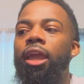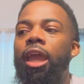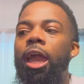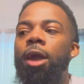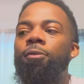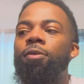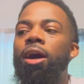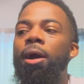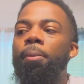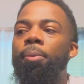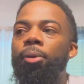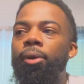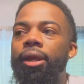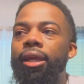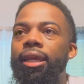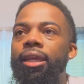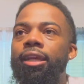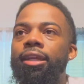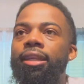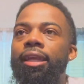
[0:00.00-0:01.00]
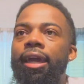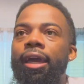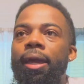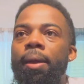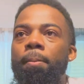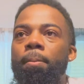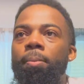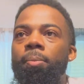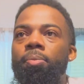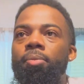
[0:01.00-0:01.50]
if I pray
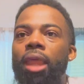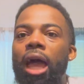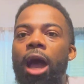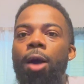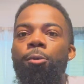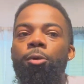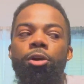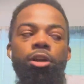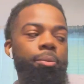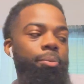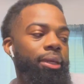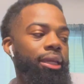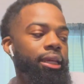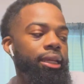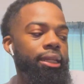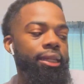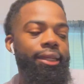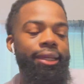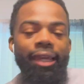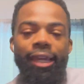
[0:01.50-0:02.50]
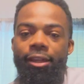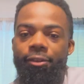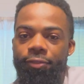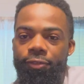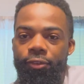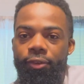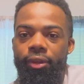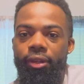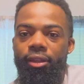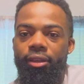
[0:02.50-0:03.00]
that I want to be debt
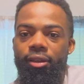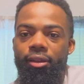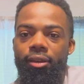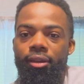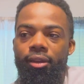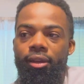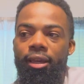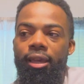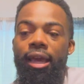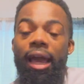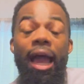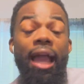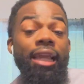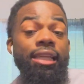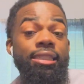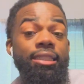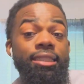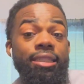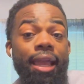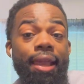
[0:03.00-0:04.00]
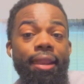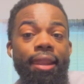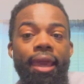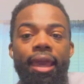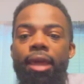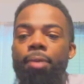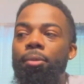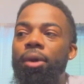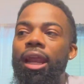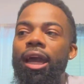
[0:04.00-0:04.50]
free, I can say
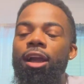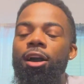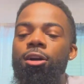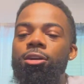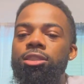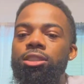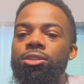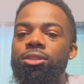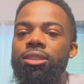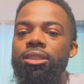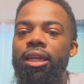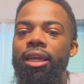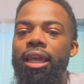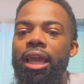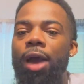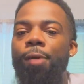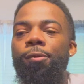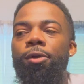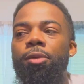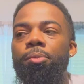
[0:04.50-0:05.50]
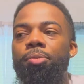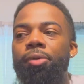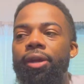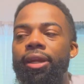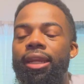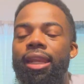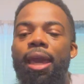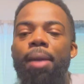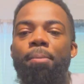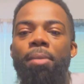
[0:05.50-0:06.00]
that. But I can also say I want to
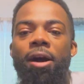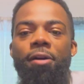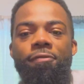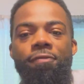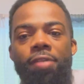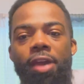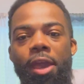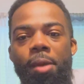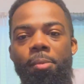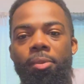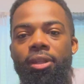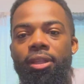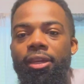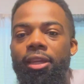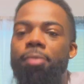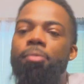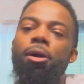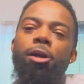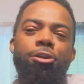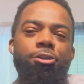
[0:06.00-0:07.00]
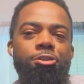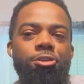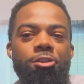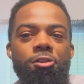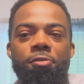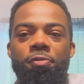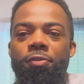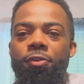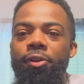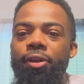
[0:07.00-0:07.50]
pray that my family, my
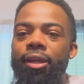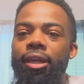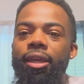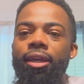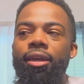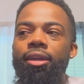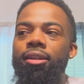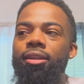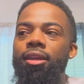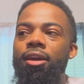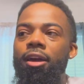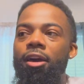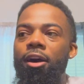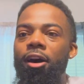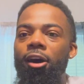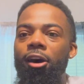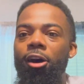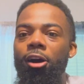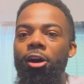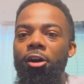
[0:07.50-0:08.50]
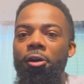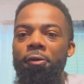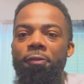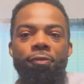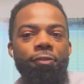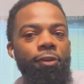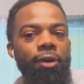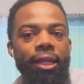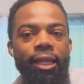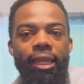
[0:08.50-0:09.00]
girlfriend,
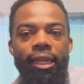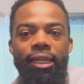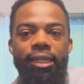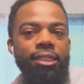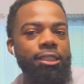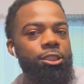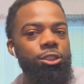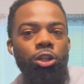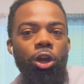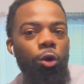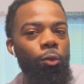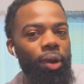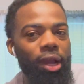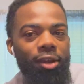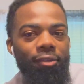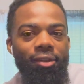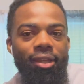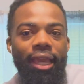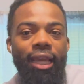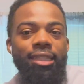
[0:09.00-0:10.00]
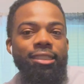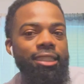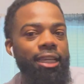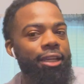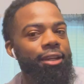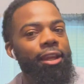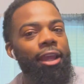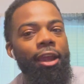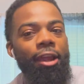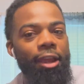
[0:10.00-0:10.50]
friends, you know, whatever case,
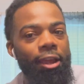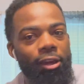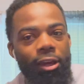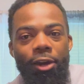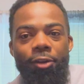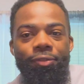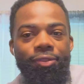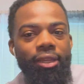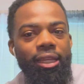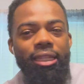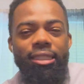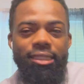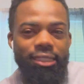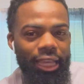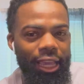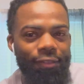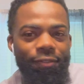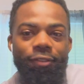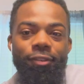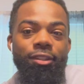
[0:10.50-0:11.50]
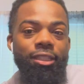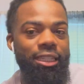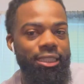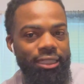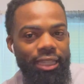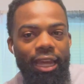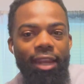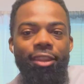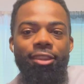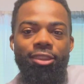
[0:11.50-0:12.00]
that they're healthy, safe, this,
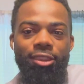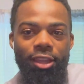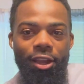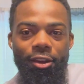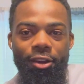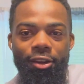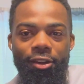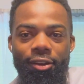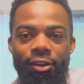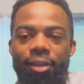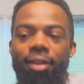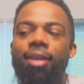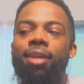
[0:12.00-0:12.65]
that, and third.